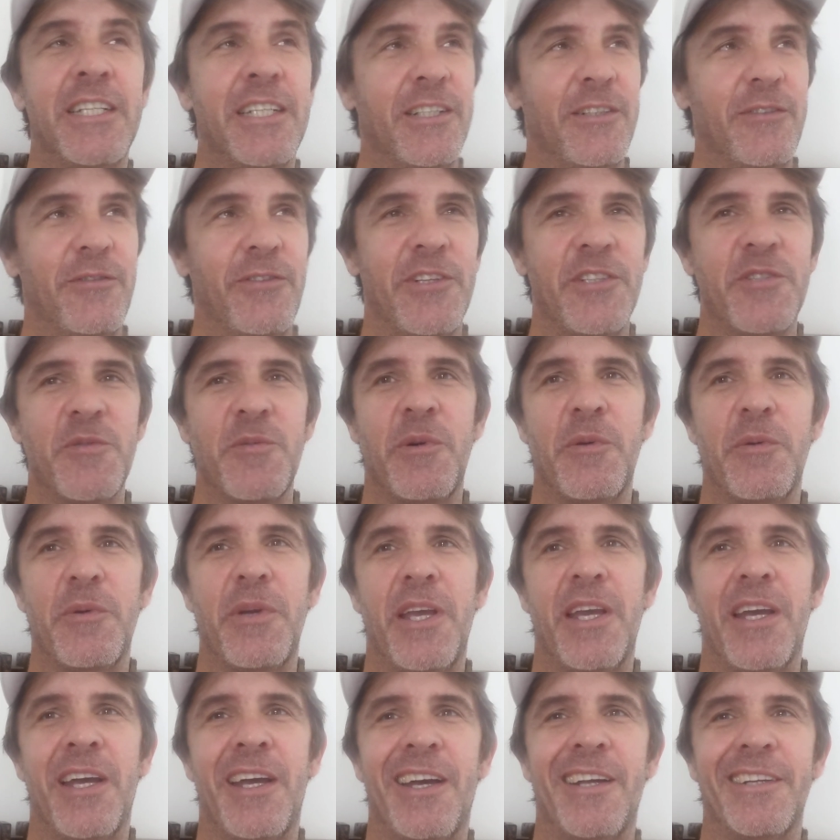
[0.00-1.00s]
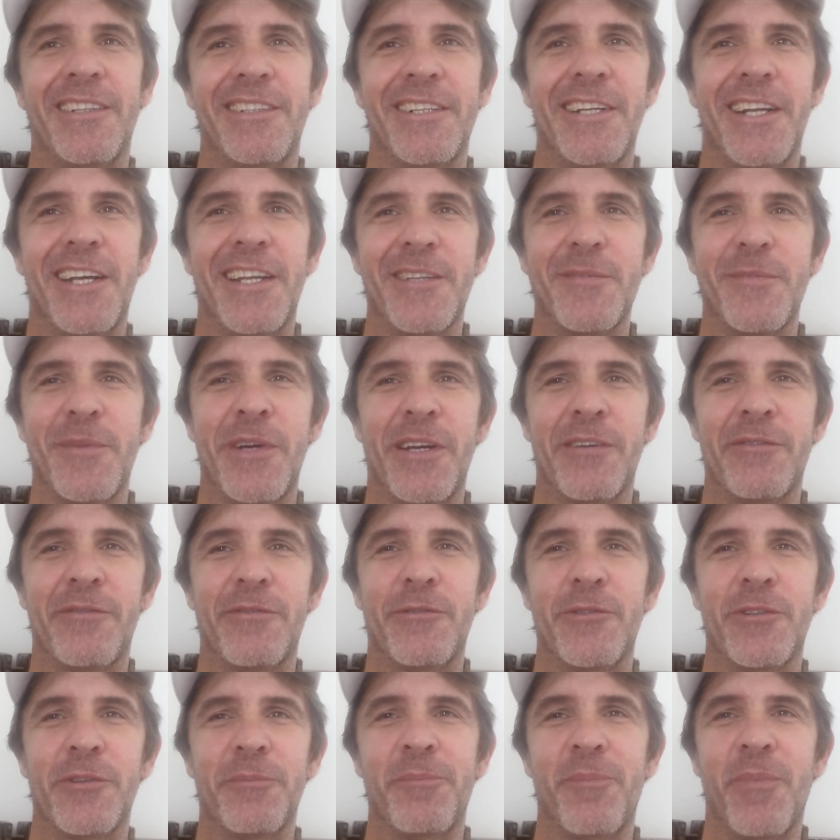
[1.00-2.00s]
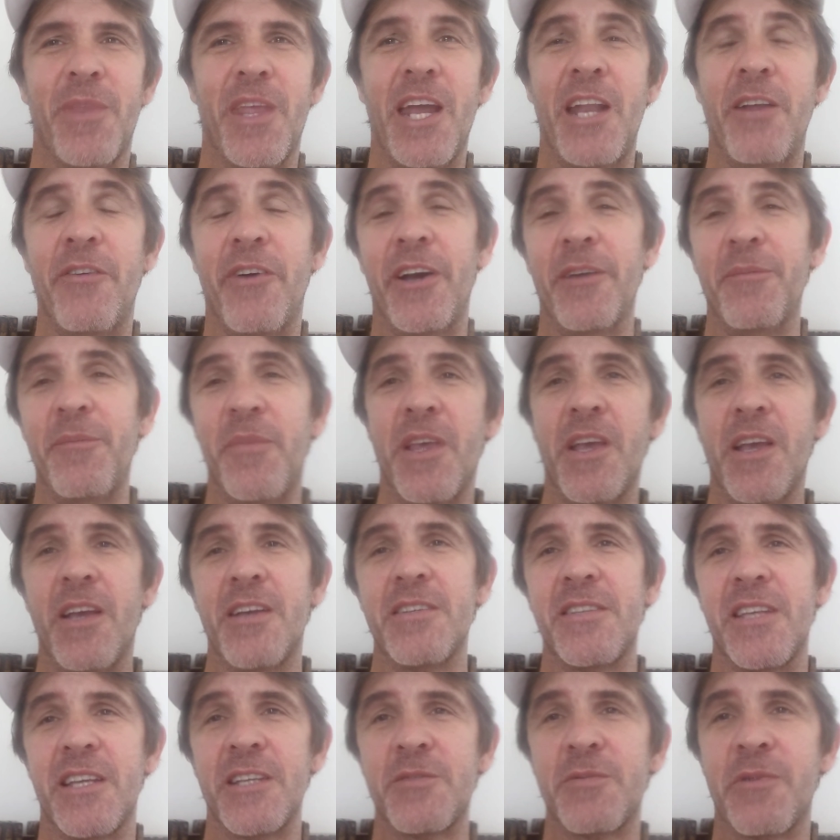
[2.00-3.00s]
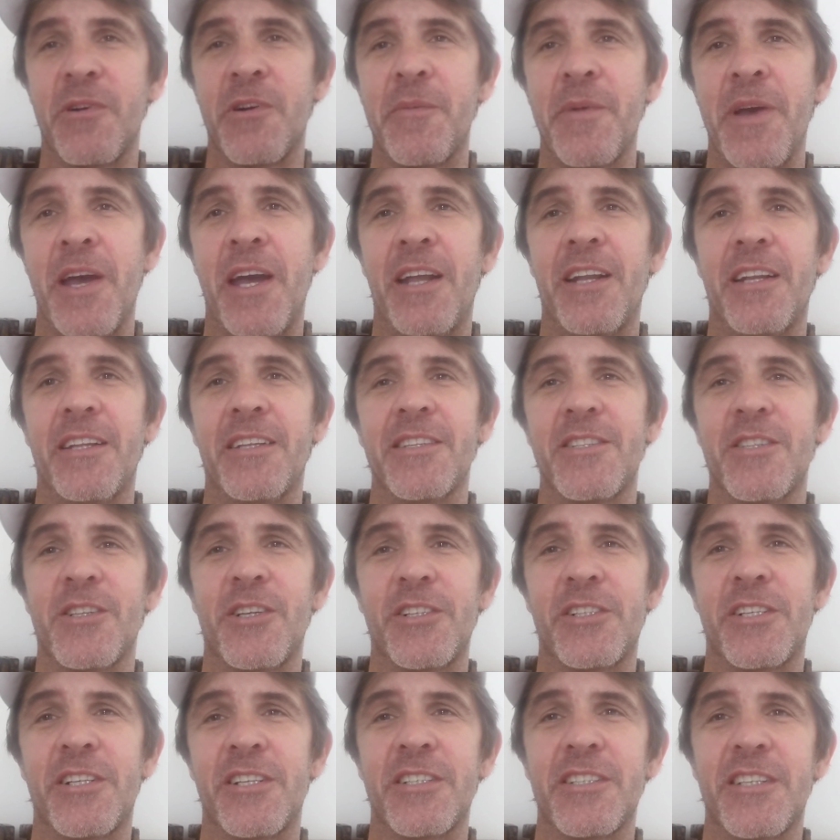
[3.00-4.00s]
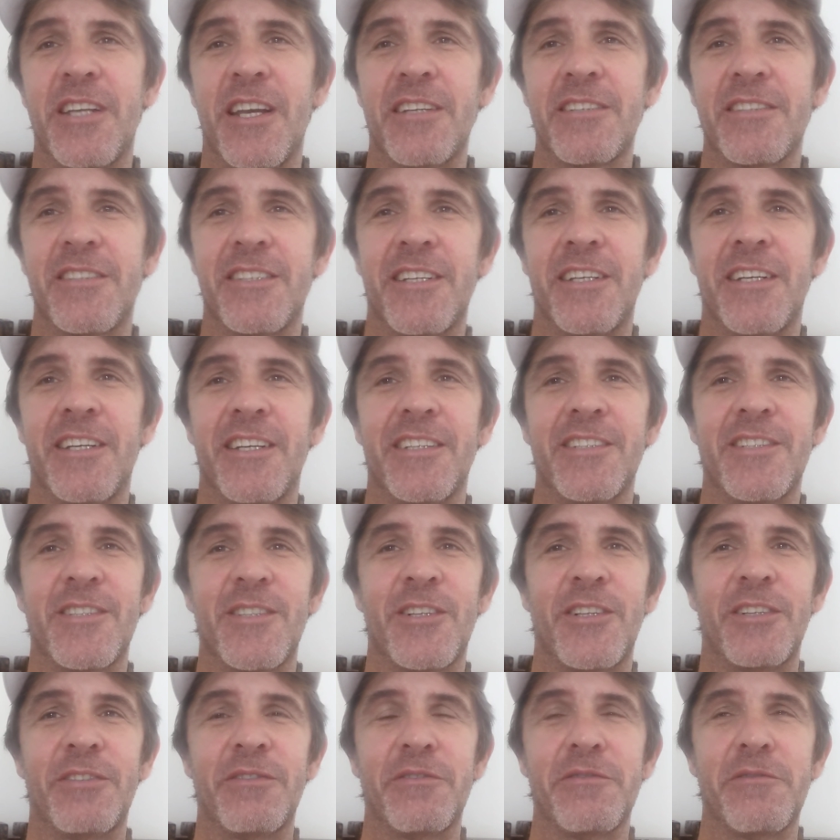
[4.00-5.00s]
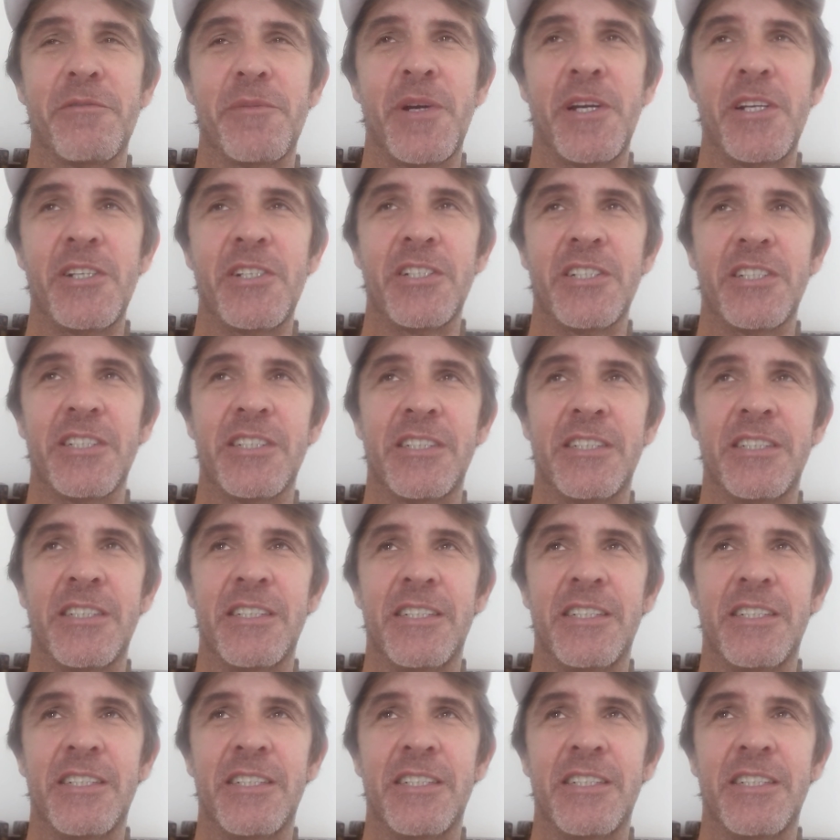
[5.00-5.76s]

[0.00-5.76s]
Whereas while we hunted out the megafauna. Anyway, so that's where I'm at. There's a lot to discuss there. There's a lot of information.